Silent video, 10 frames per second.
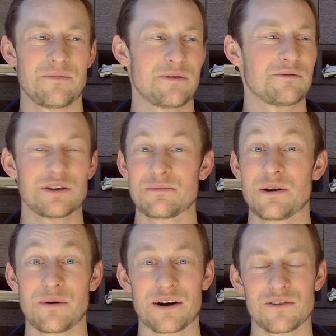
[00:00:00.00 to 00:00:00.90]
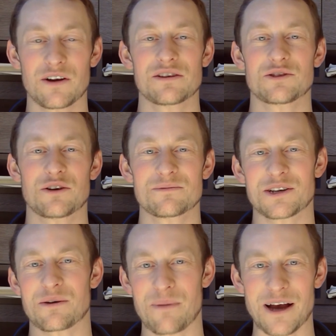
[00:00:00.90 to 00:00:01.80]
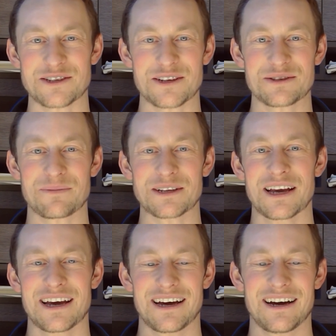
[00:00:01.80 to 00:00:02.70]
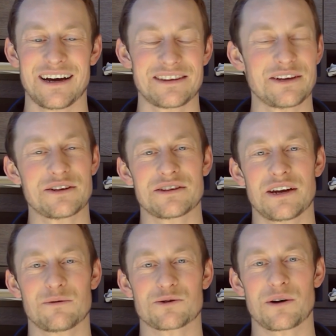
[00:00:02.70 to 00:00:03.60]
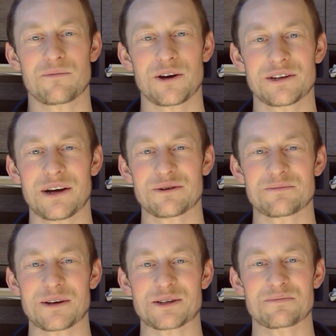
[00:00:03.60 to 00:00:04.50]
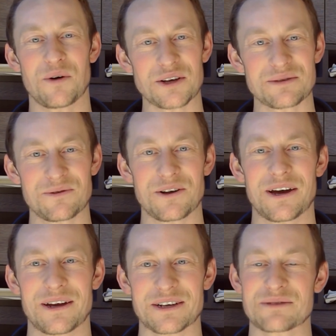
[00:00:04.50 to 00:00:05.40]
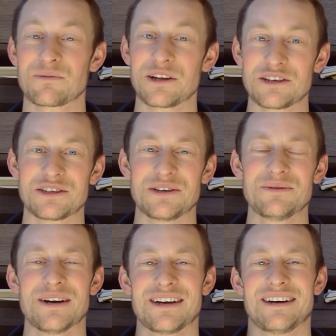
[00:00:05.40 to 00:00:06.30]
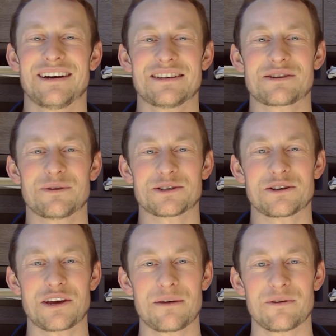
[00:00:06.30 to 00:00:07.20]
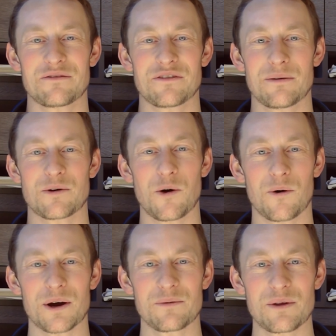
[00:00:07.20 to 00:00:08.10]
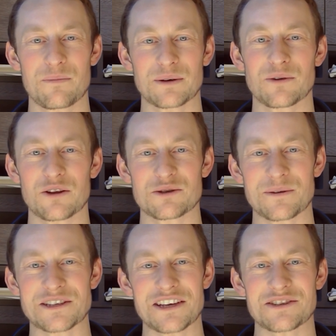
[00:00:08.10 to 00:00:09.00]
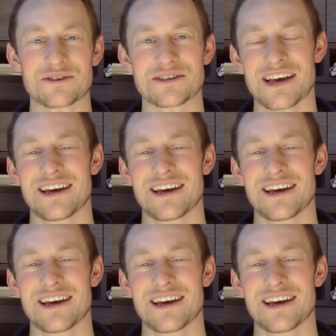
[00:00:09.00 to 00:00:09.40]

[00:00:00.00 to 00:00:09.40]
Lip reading: really be aware of a lot of these terms like capacitance, but at the end of the day, we'll try to break it down as best as possible and explain it to you. This question came in from Corey with Big Brothers Big Sisters.